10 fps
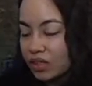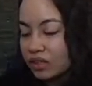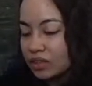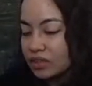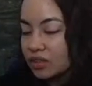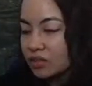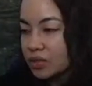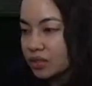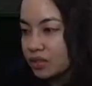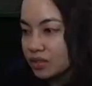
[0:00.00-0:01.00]
Thousands
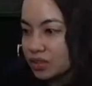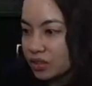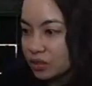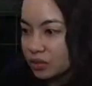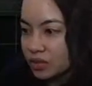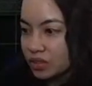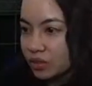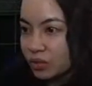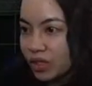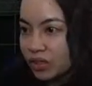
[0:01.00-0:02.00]
of these stones,
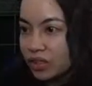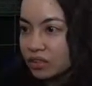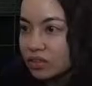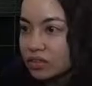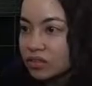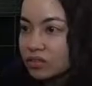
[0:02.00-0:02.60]
so why not?